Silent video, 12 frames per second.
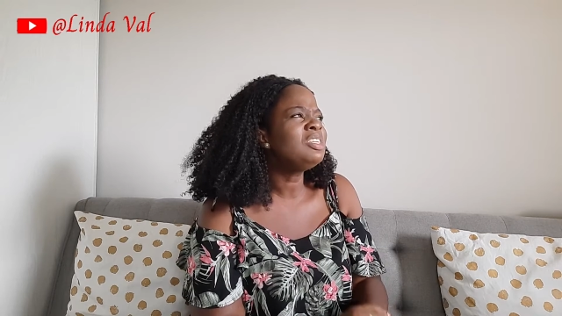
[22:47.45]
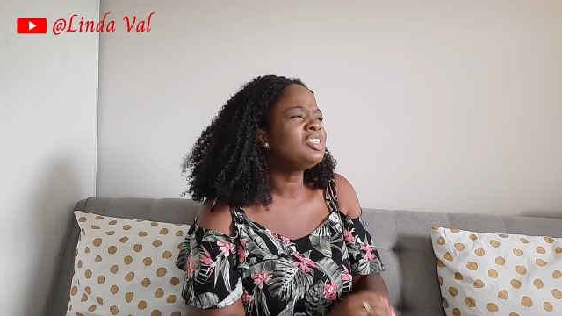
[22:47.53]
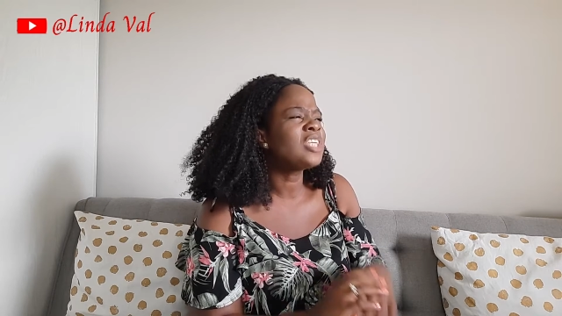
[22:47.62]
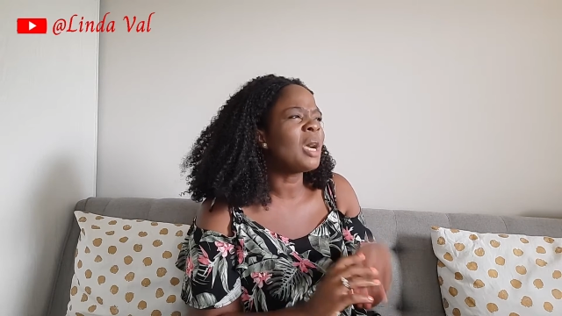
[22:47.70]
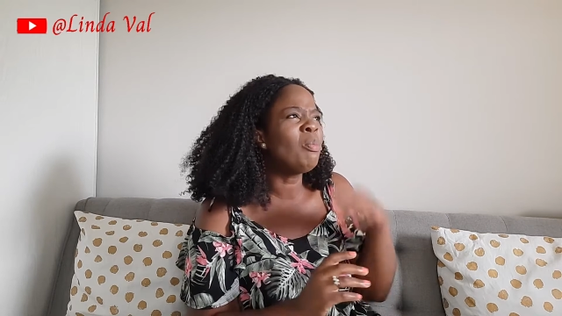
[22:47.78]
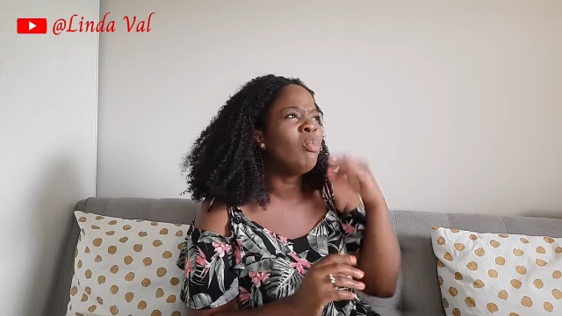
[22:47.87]

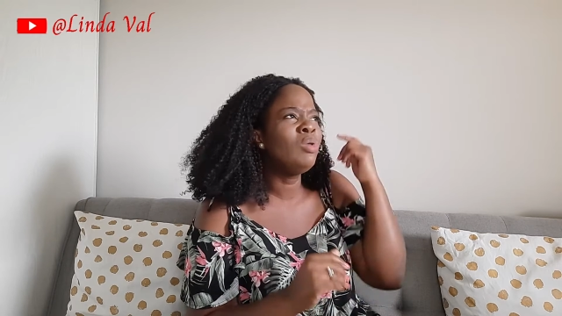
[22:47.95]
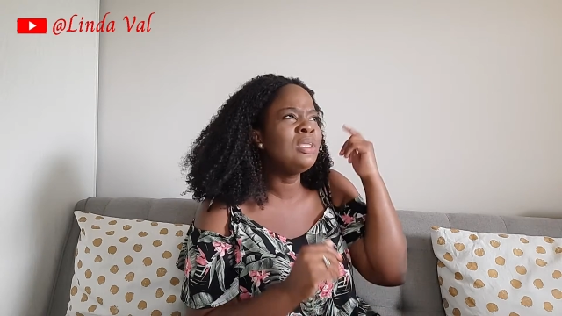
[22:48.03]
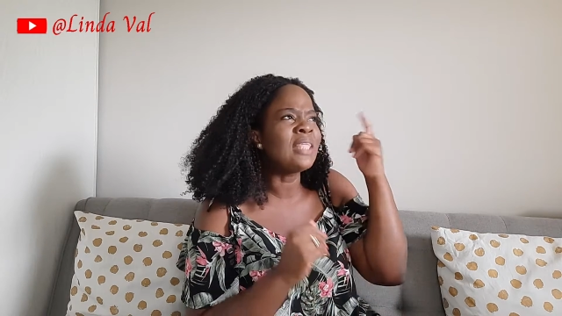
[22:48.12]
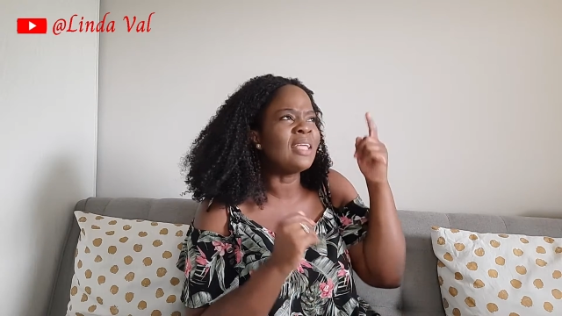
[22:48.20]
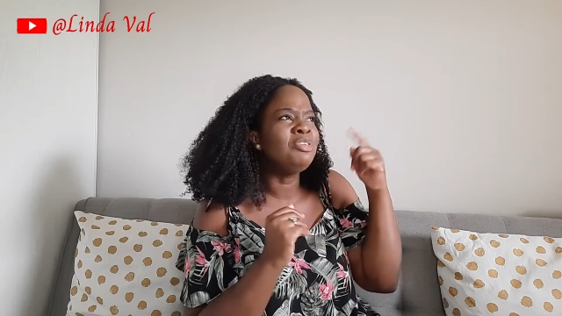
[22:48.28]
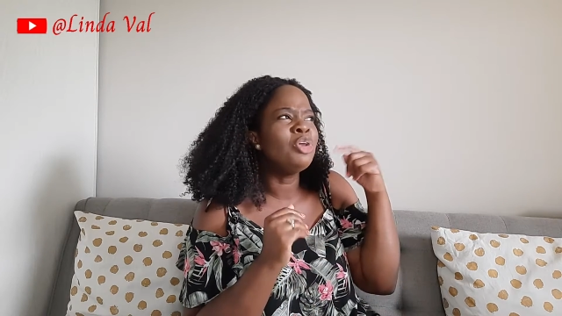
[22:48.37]

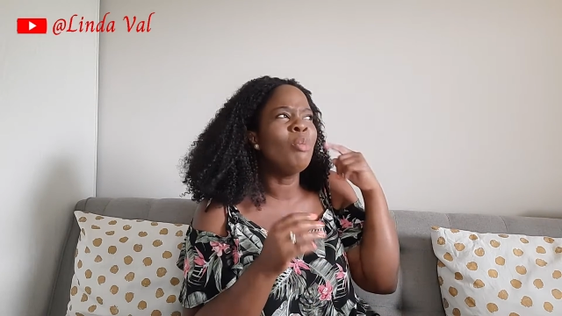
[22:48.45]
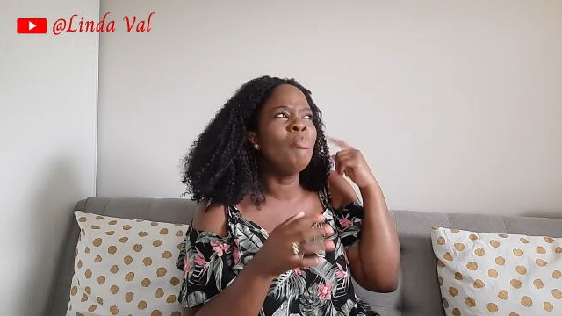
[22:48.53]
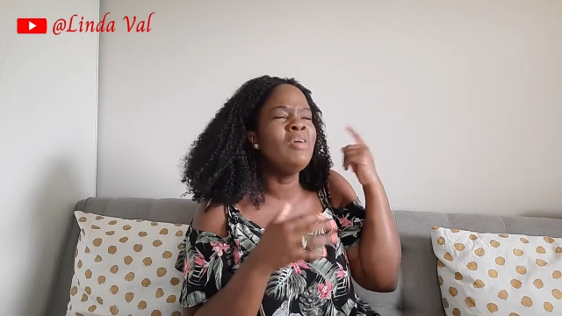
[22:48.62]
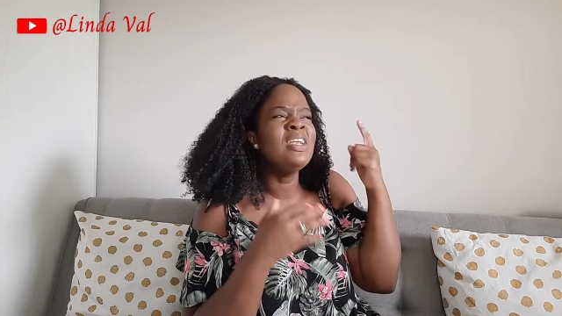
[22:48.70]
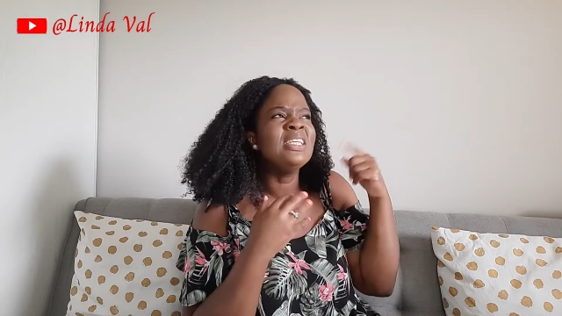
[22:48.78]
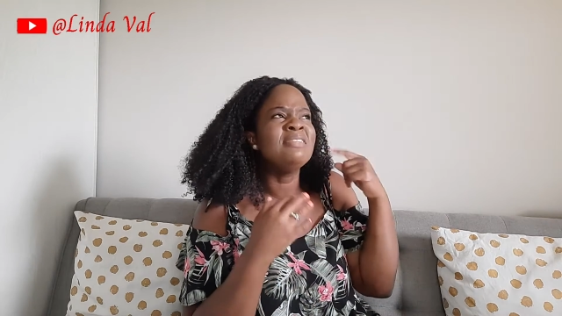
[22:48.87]
sharp-witted. Your
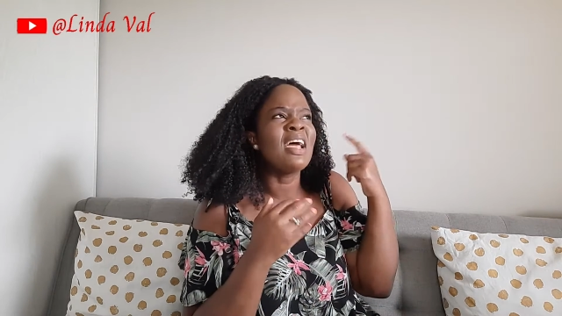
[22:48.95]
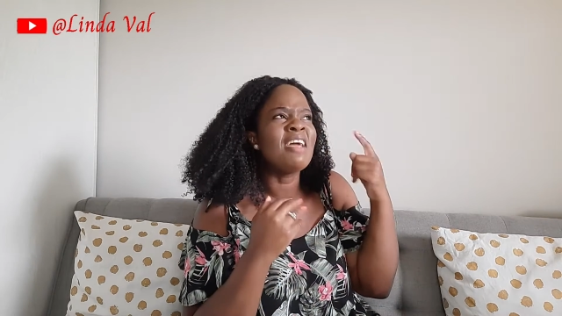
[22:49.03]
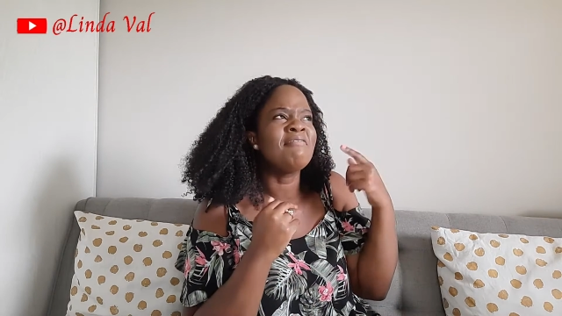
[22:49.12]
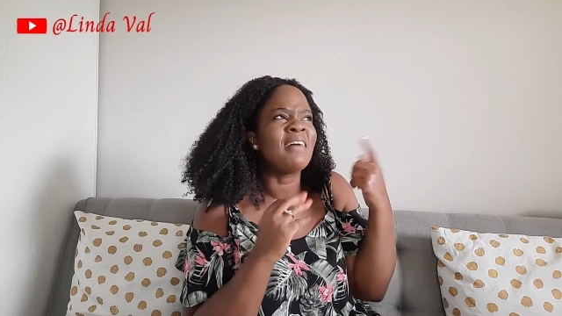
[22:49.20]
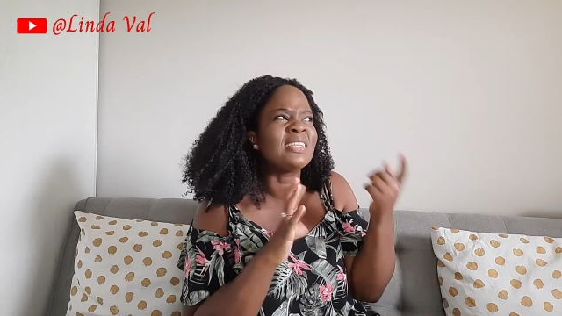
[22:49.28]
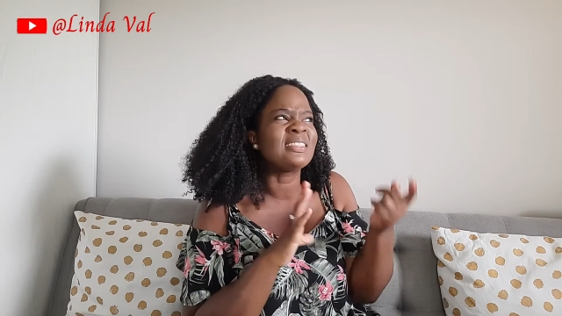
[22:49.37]
brain is very
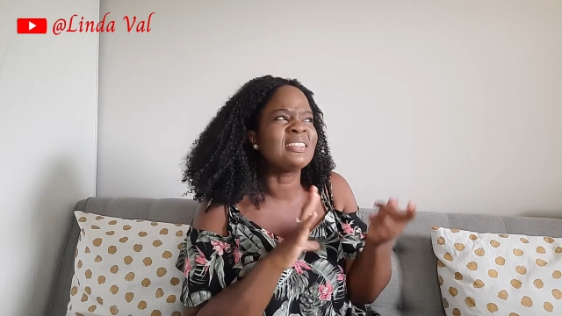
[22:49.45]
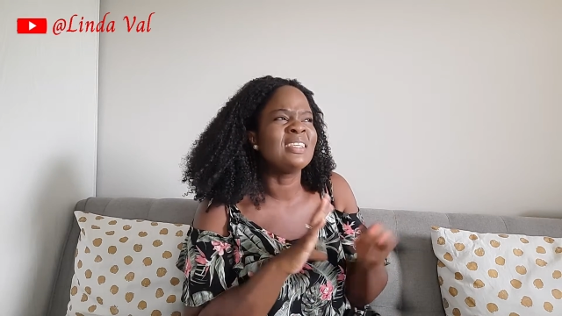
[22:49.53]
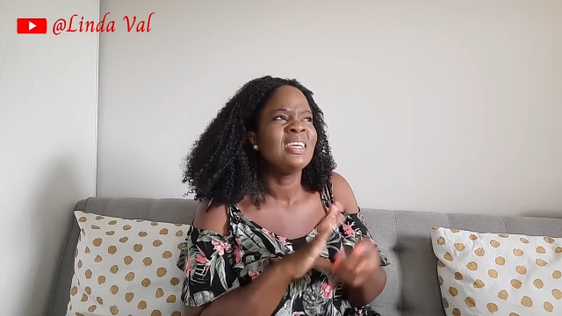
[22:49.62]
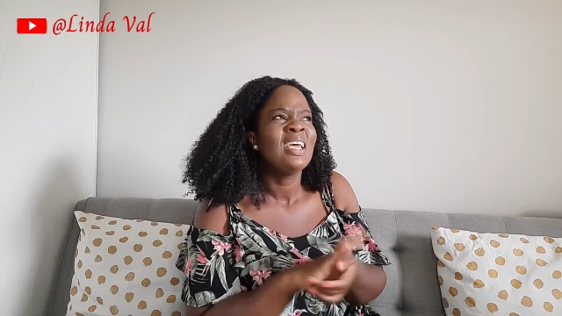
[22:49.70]
fast.